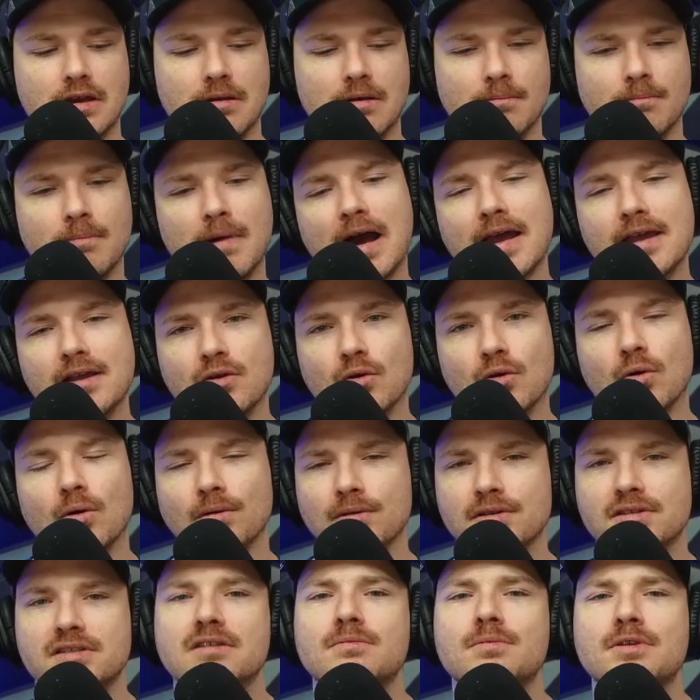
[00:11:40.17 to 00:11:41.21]
My goal
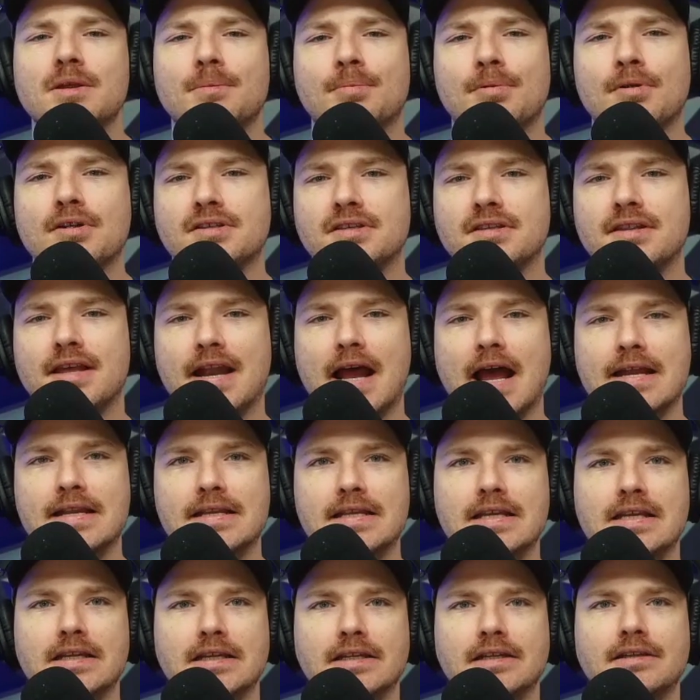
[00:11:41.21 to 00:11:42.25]
is to be the person that I
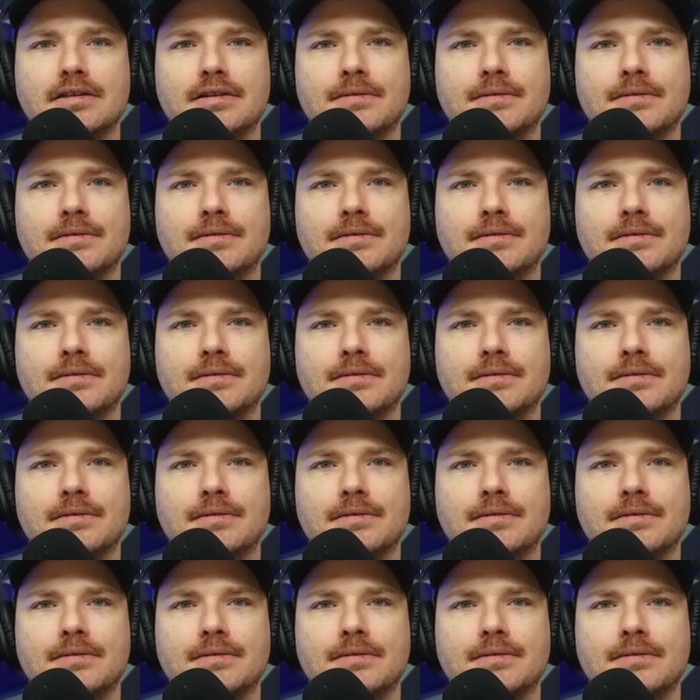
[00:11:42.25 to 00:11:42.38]
needed